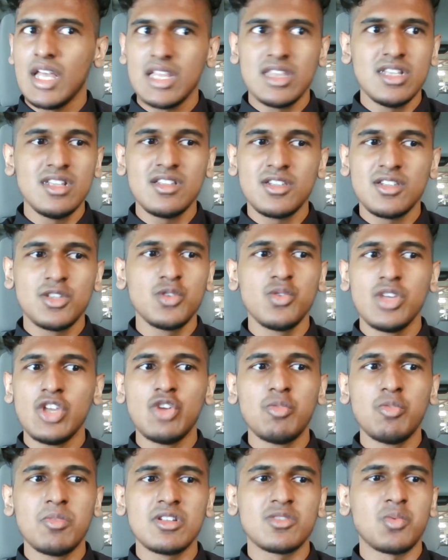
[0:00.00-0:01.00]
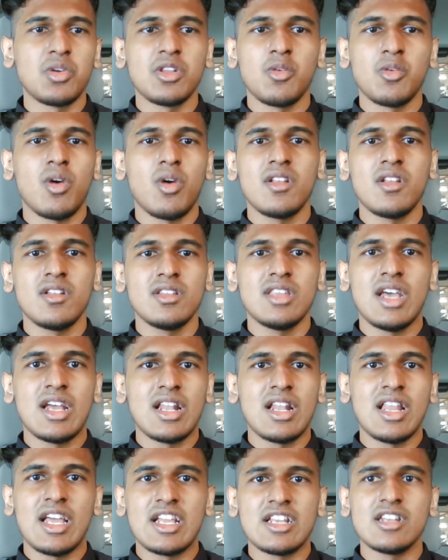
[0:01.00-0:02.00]
these two humans were the one
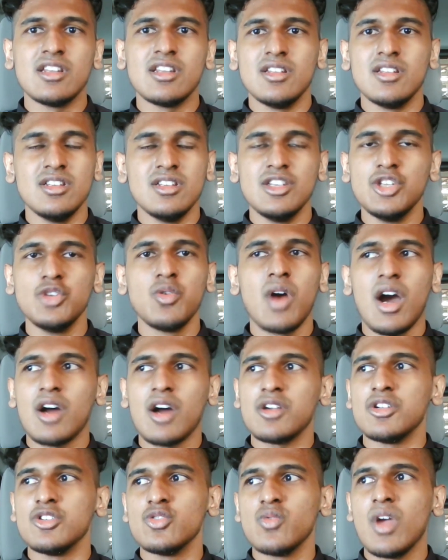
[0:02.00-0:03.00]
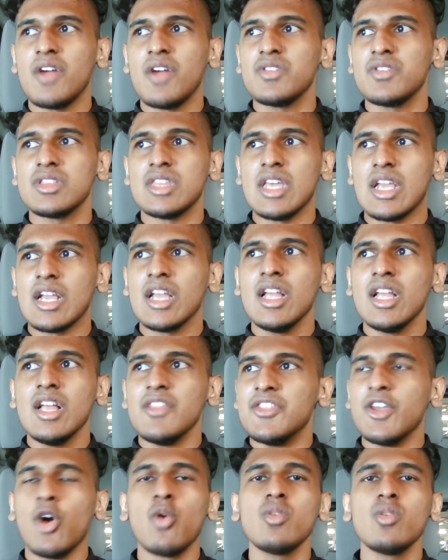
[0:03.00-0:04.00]
that like knew how to do everything.
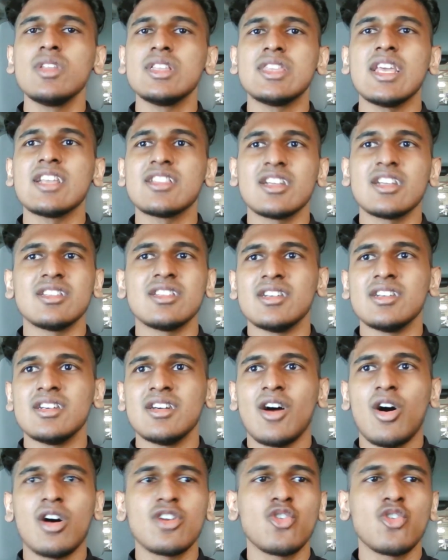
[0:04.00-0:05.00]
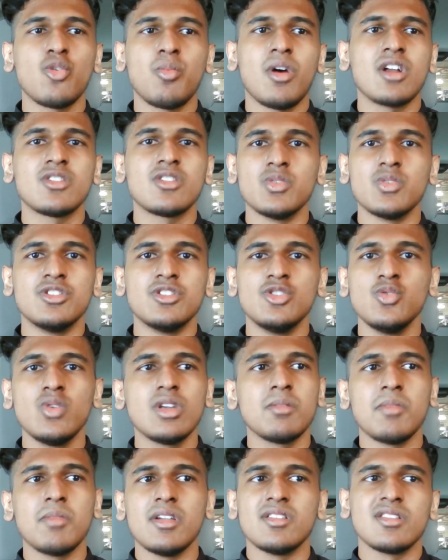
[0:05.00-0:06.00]
The only thing that the Autobots was
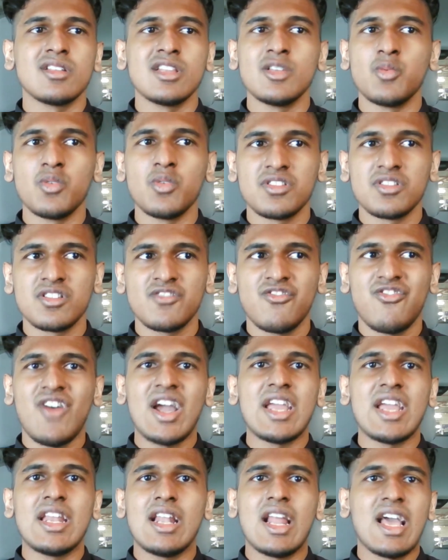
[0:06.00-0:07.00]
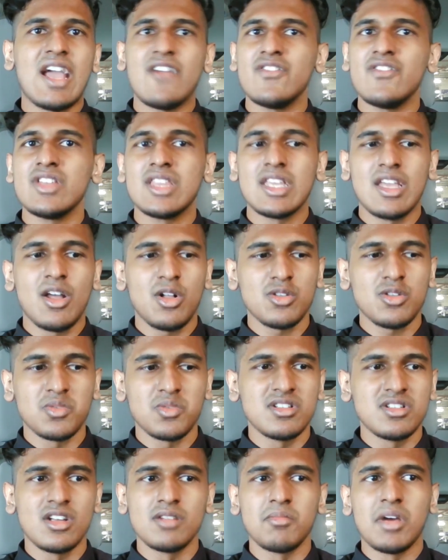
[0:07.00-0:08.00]
doing basically was fight. Like everything else
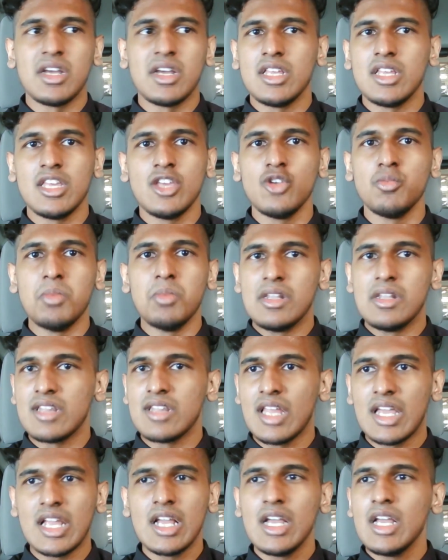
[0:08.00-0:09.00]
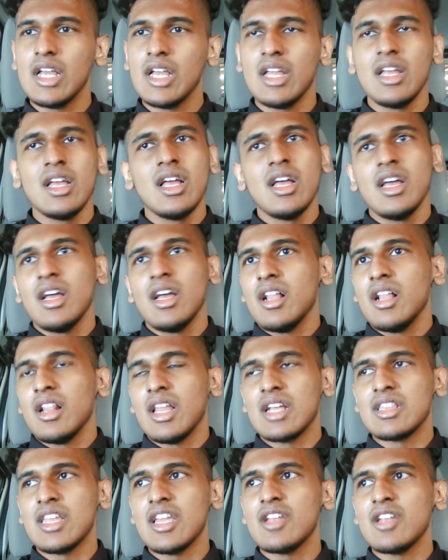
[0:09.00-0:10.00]
was done by the humans. Like
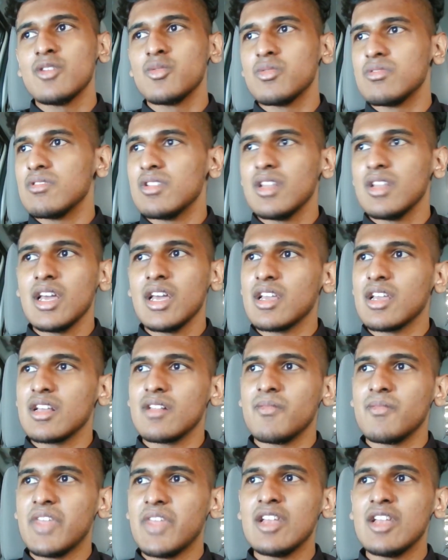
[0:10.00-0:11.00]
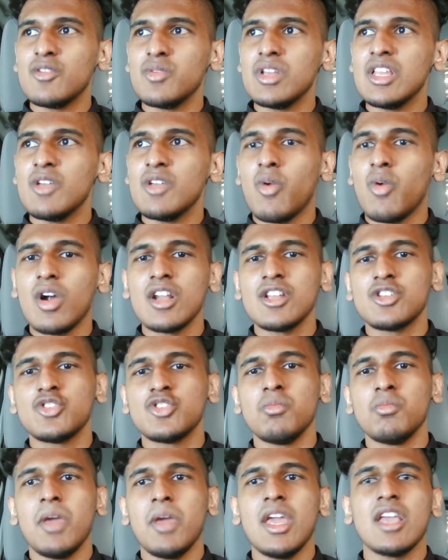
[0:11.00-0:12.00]
they really wanted
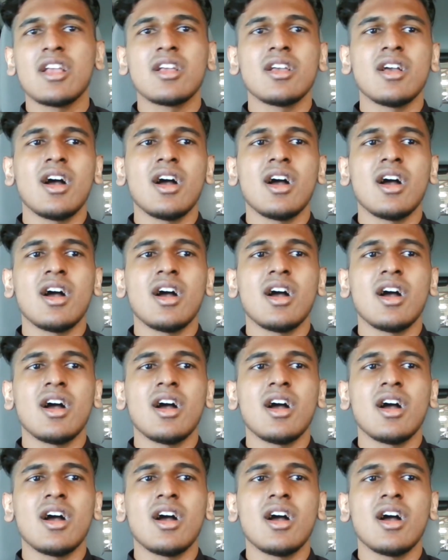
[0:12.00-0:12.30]
to make